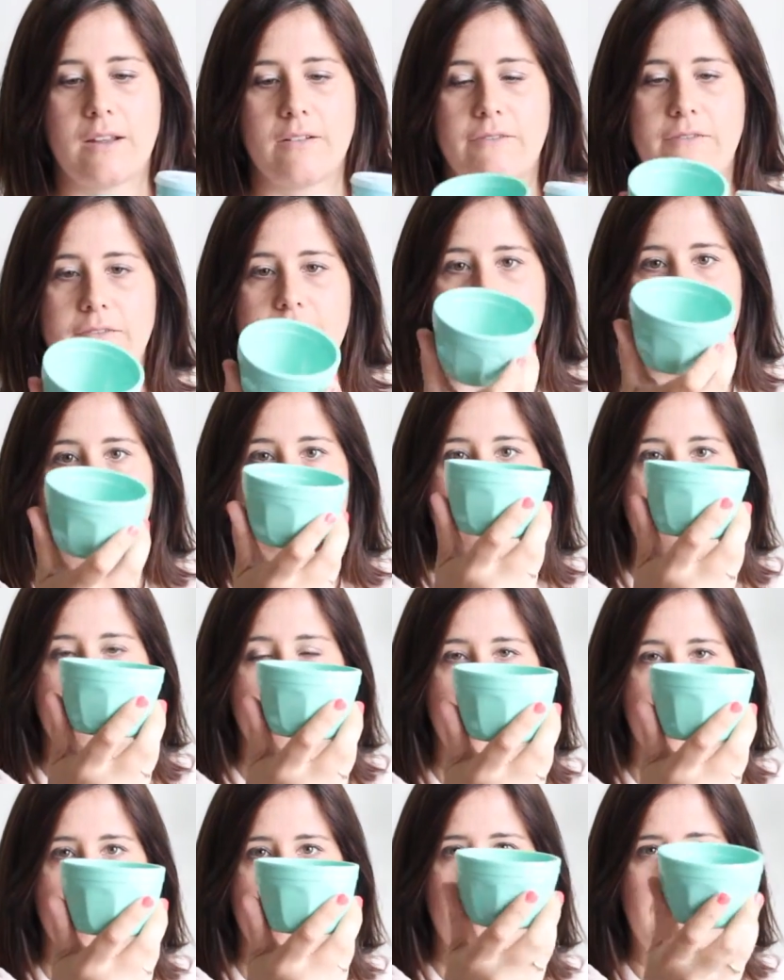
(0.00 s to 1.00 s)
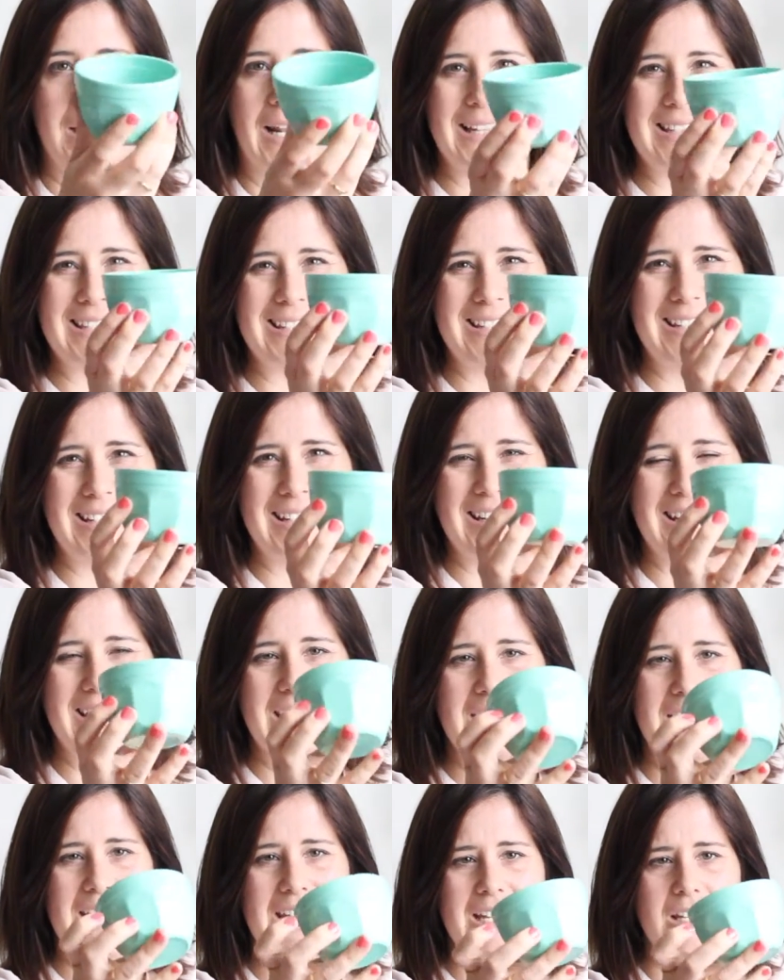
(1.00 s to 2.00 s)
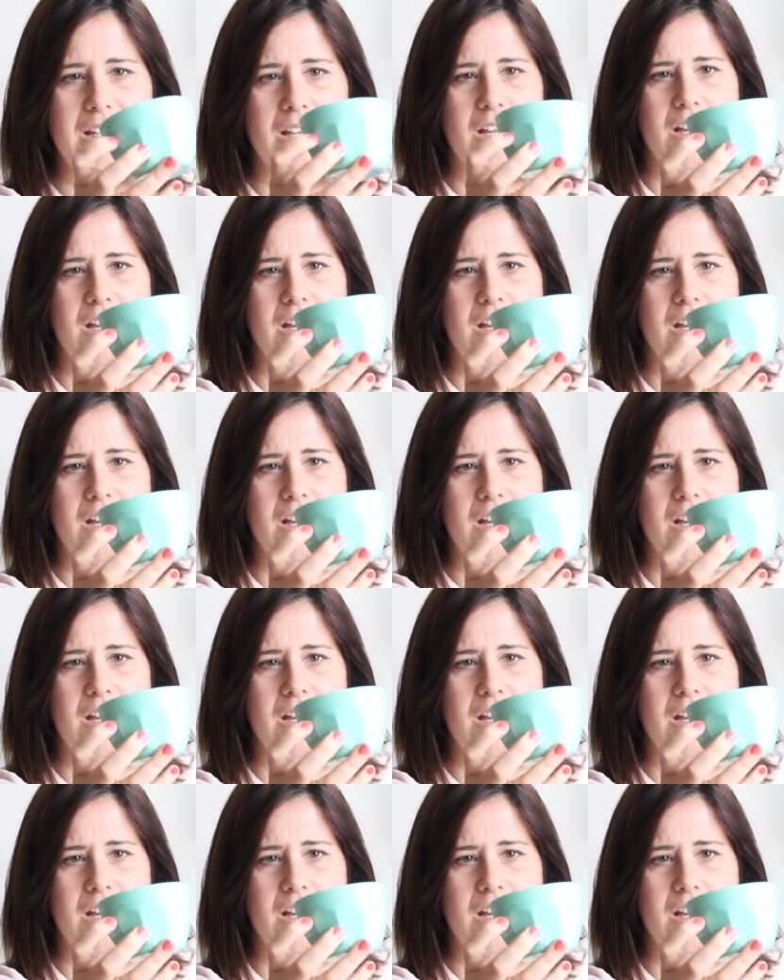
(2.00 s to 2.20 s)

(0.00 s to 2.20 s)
of plasticky.